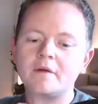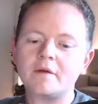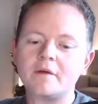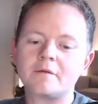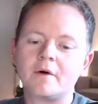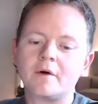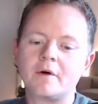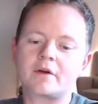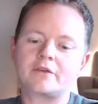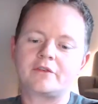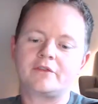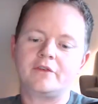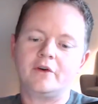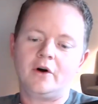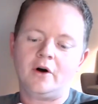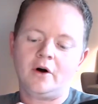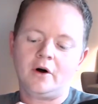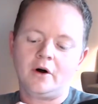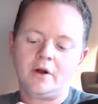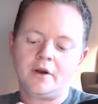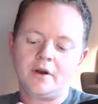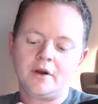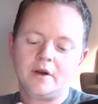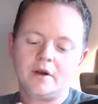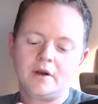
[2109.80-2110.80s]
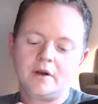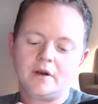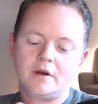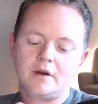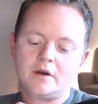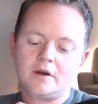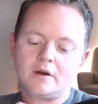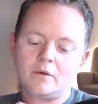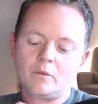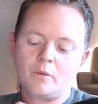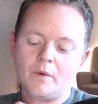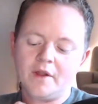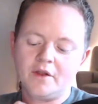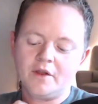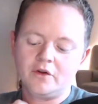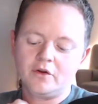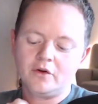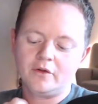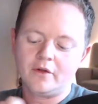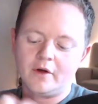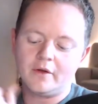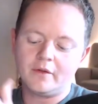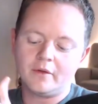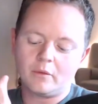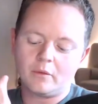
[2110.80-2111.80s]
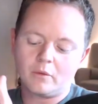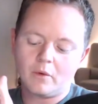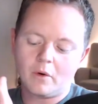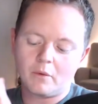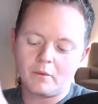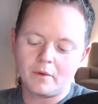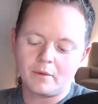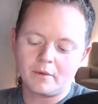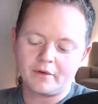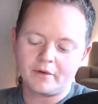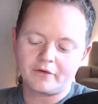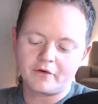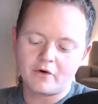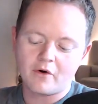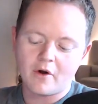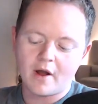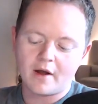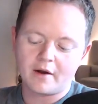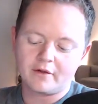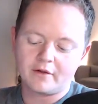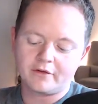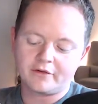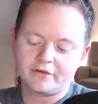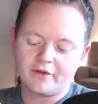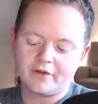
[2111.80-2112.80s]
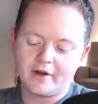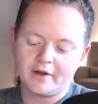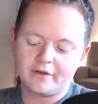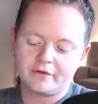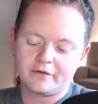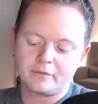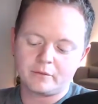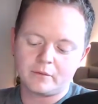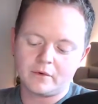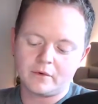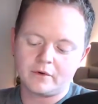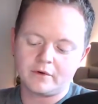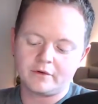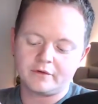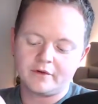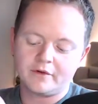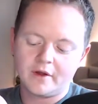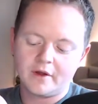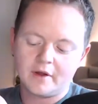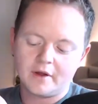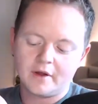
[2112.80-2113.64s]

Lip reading: focused on. We knew that what we wanted to grow out of the States was